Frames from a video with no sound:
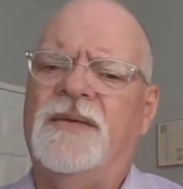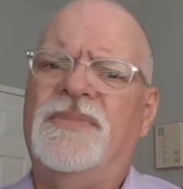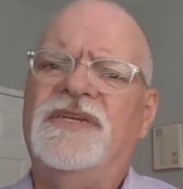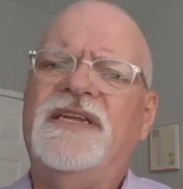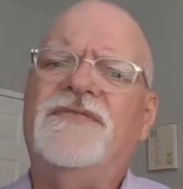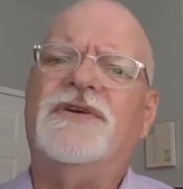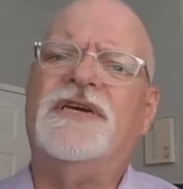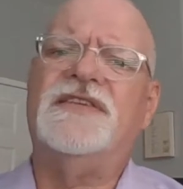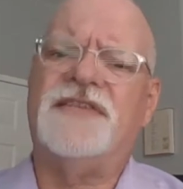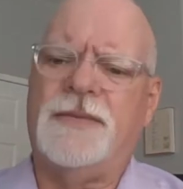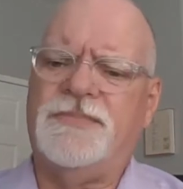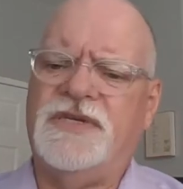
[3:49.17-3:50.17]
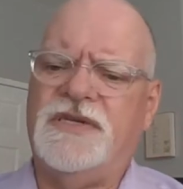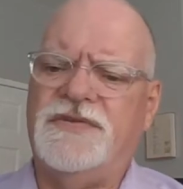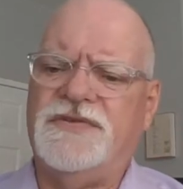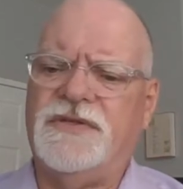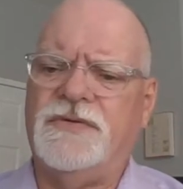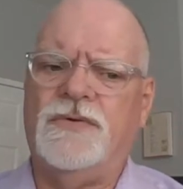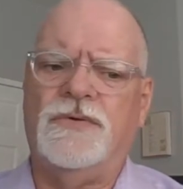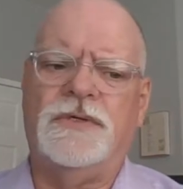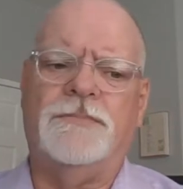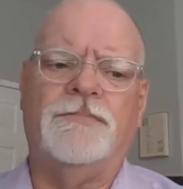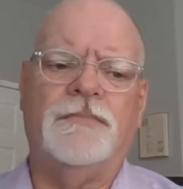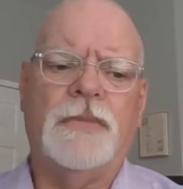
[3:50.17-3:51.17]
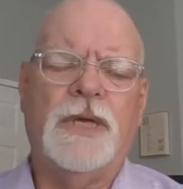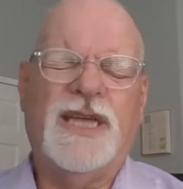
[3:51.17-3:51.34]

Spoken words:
but never accepted as the norm.